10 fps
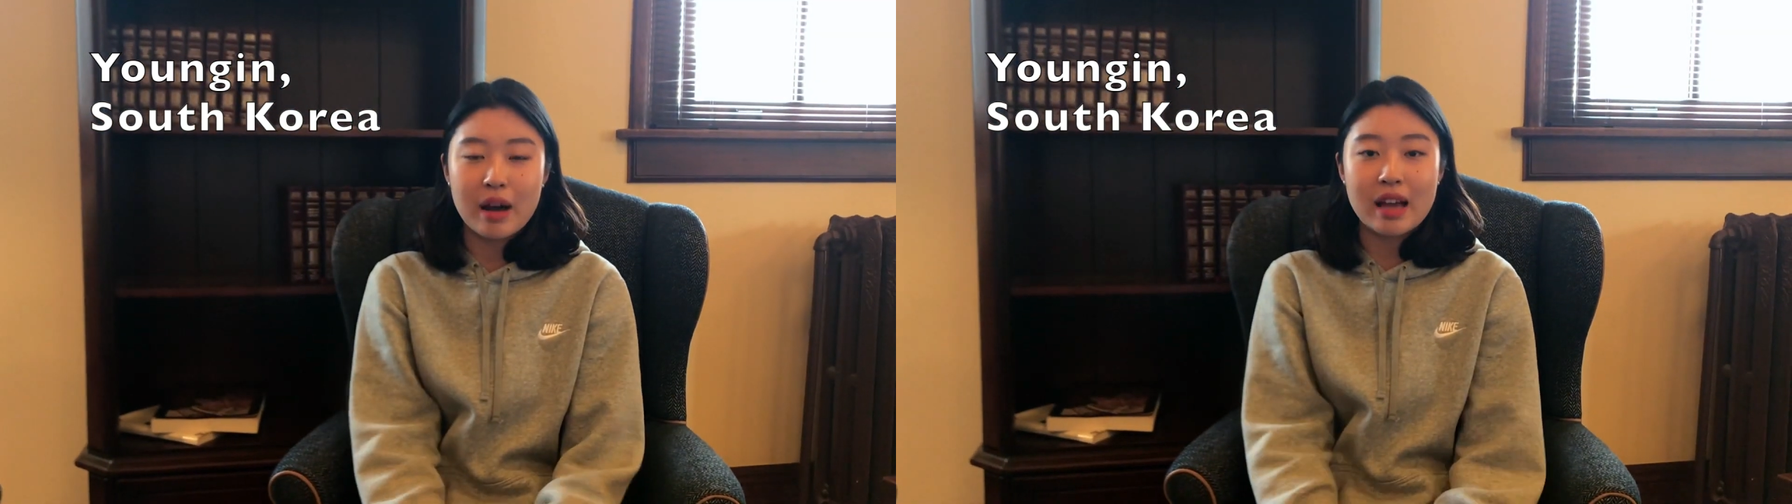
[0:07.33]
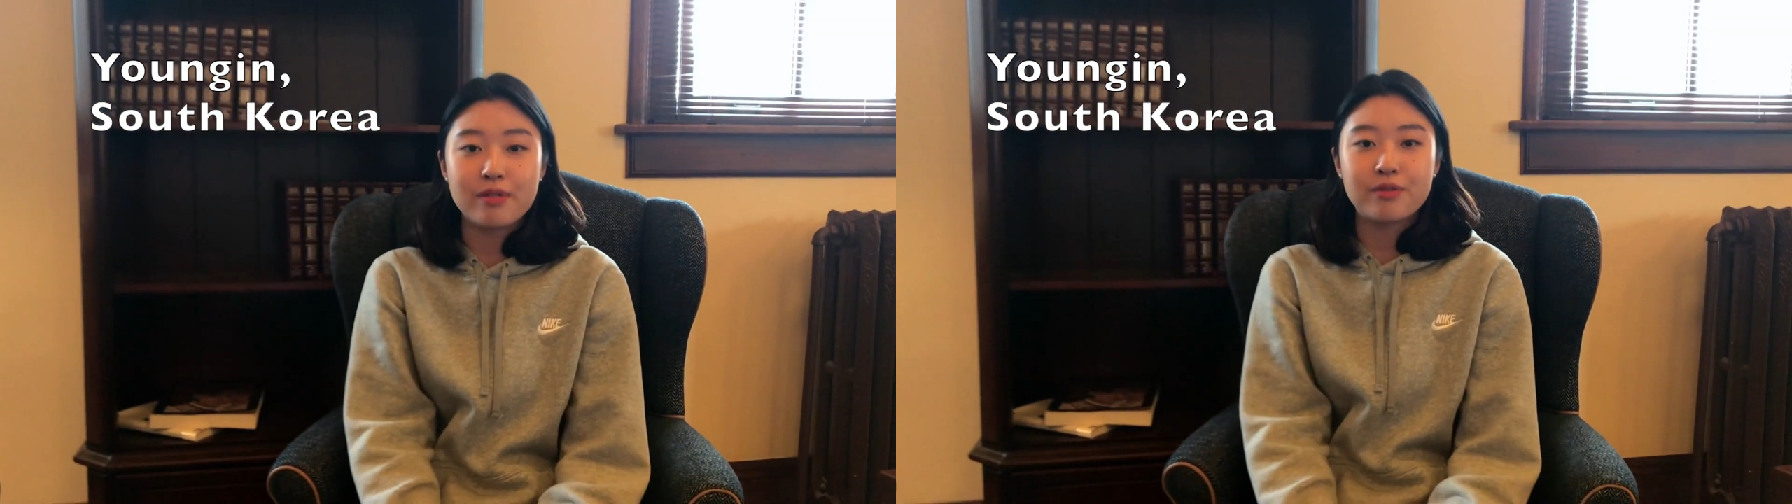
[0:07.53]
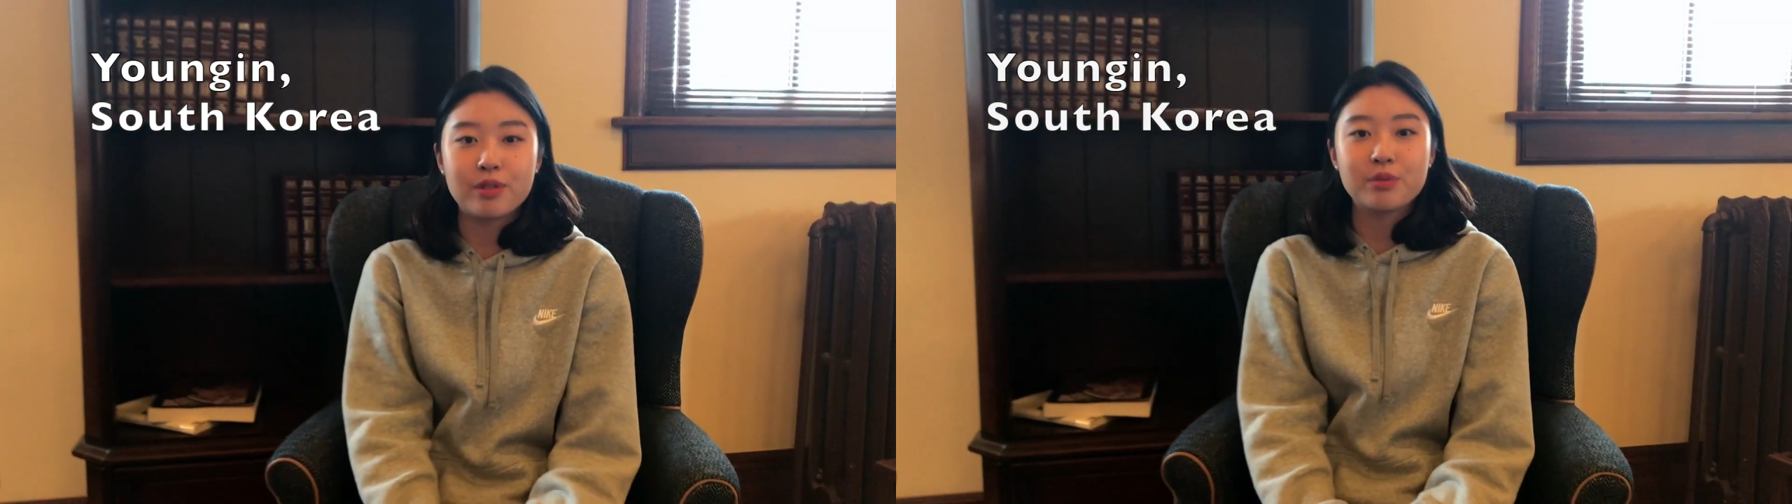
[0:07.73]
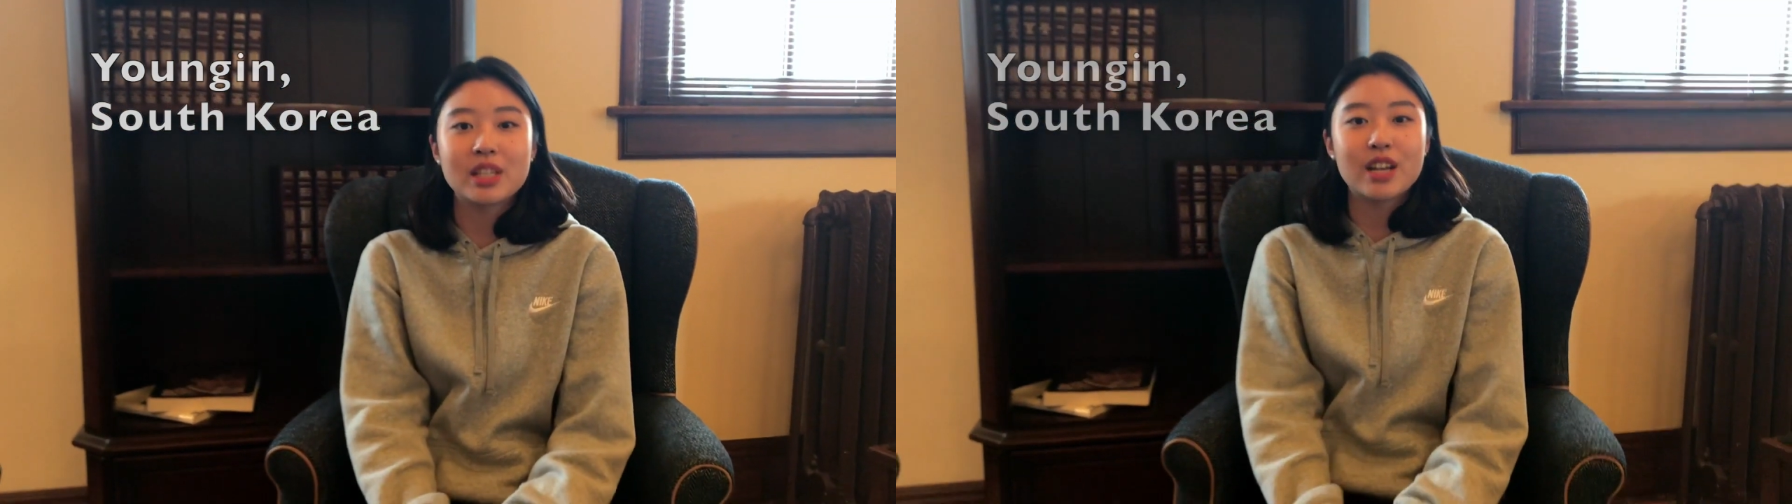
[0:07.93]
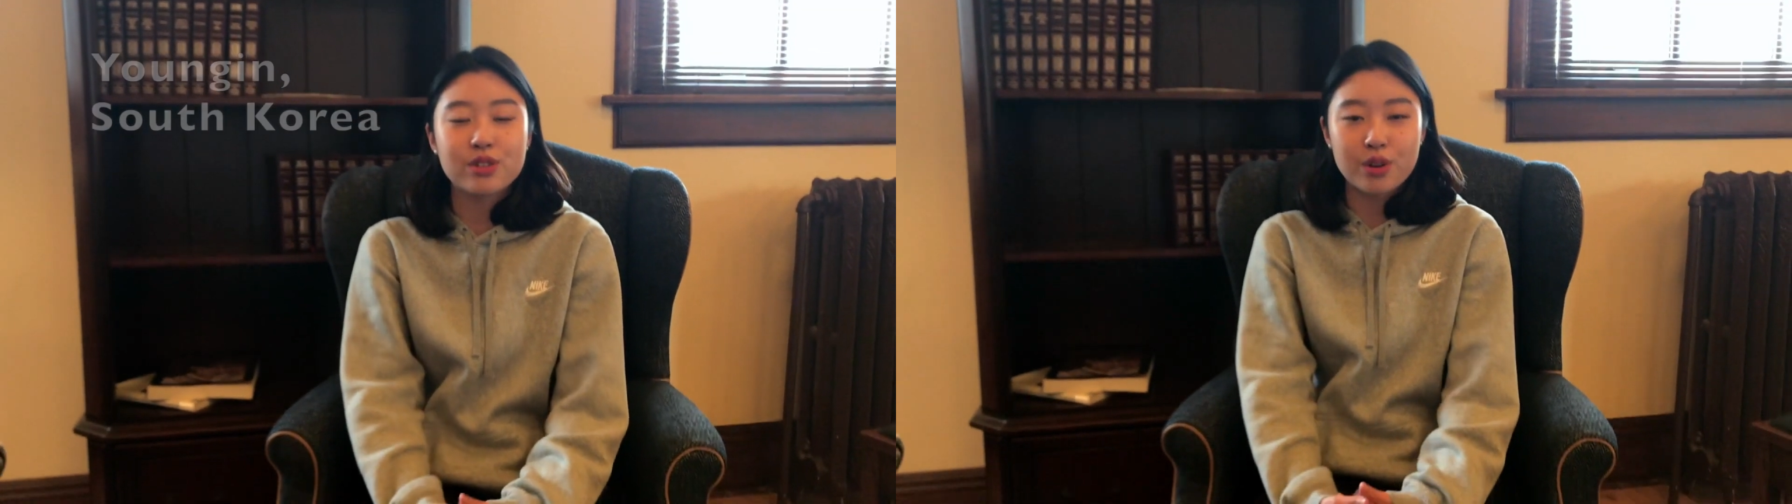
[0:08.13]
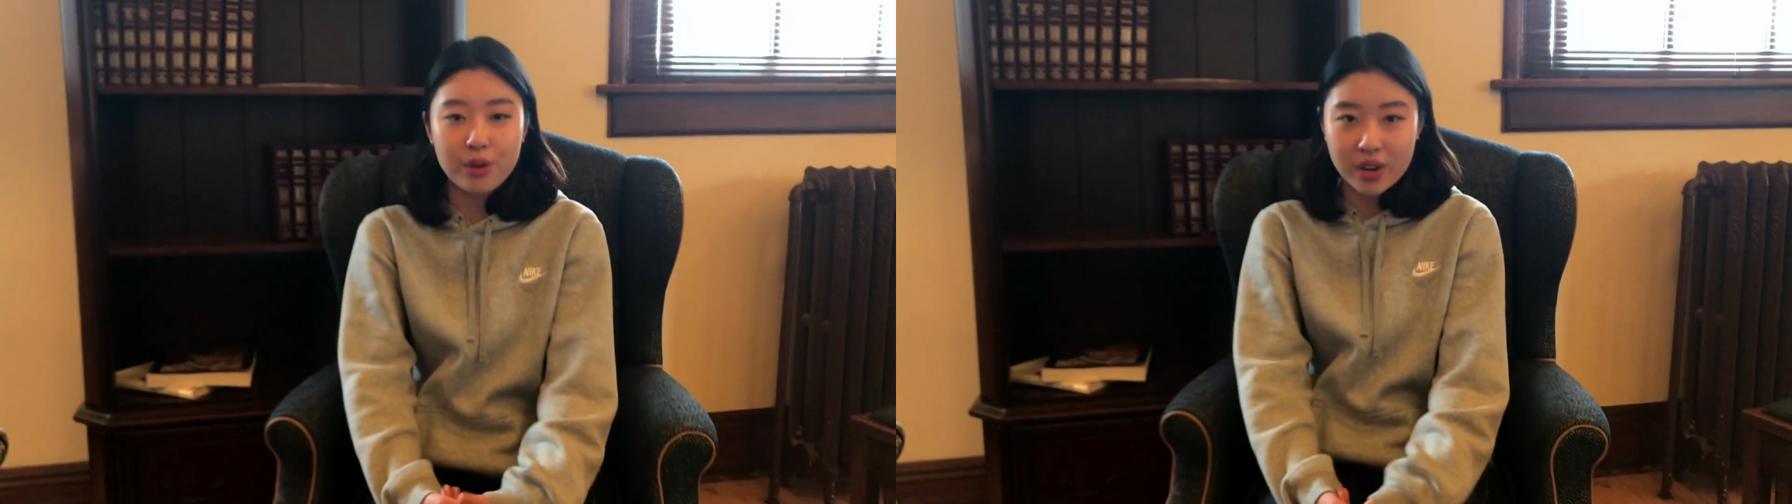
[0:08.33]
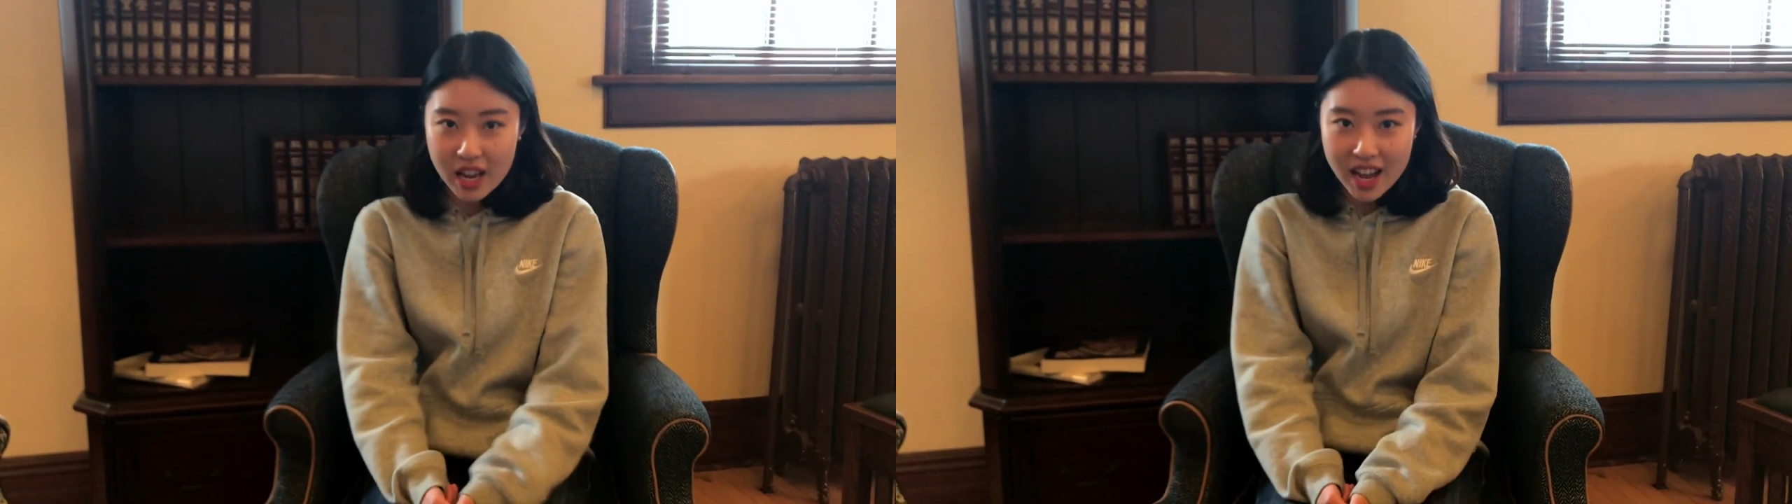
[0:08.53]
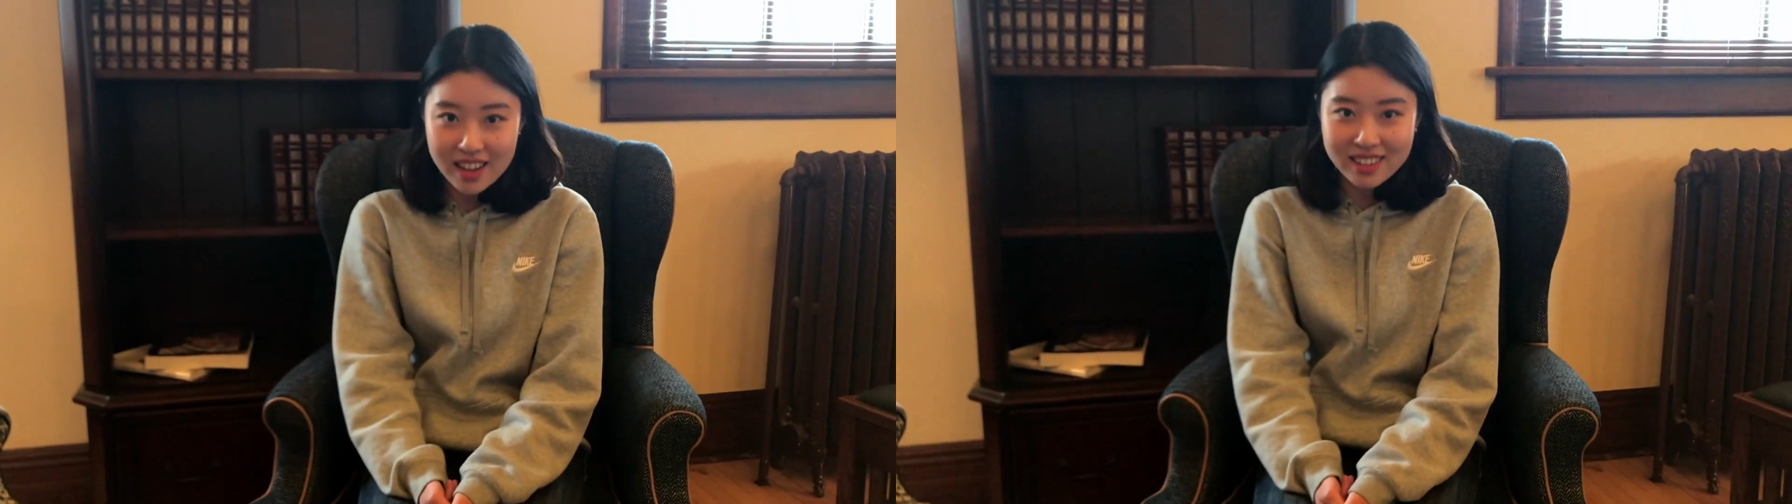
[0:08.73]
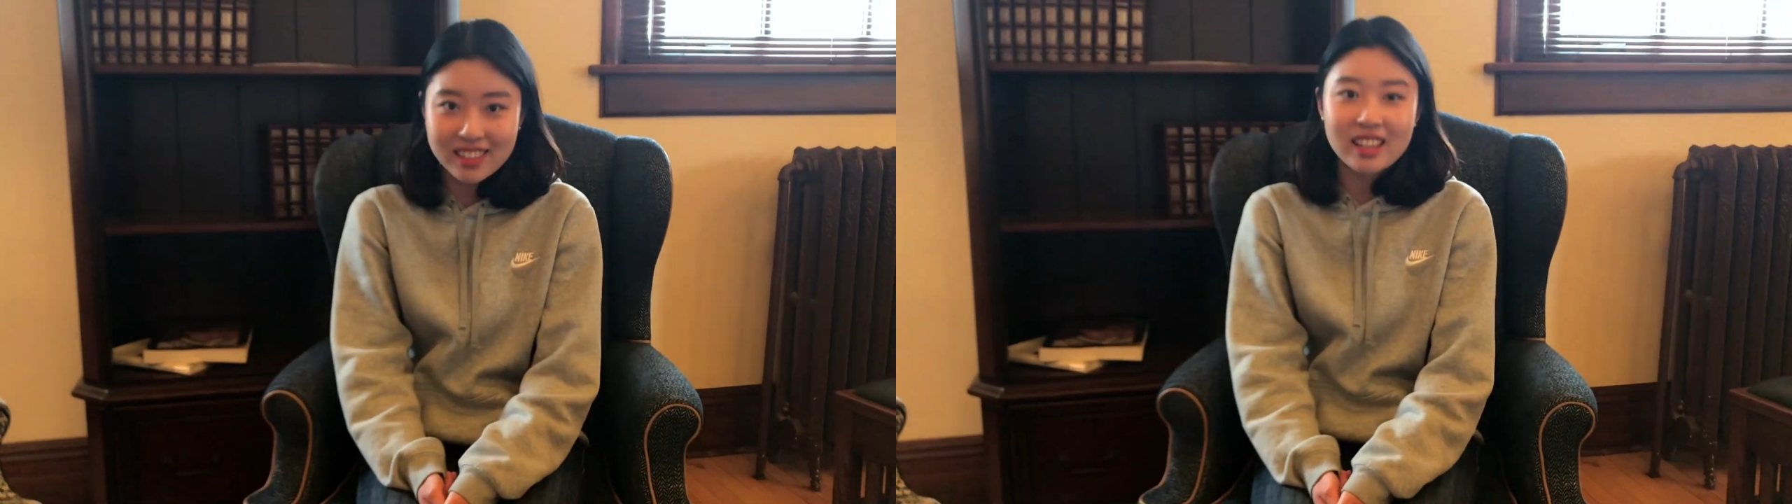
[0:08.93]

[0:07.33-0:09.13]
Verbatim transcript: I'm from South Korea.